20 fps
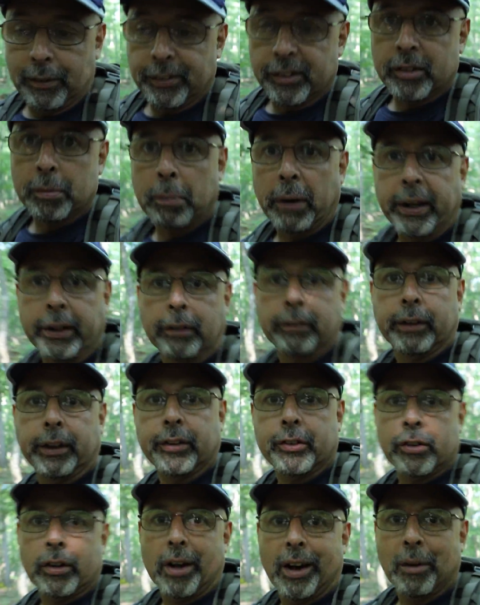of a spider in
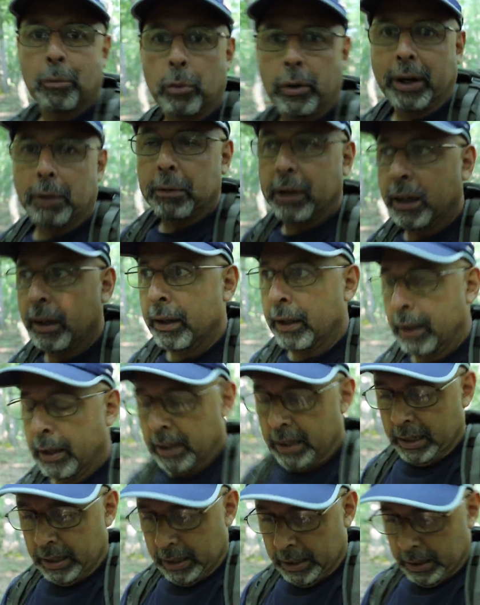its cobweb.
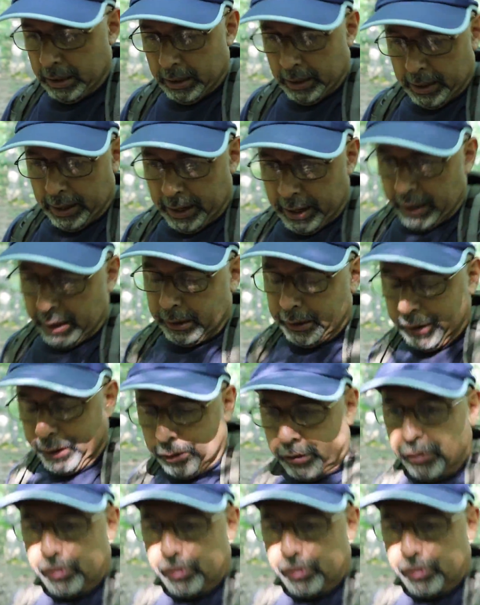And it is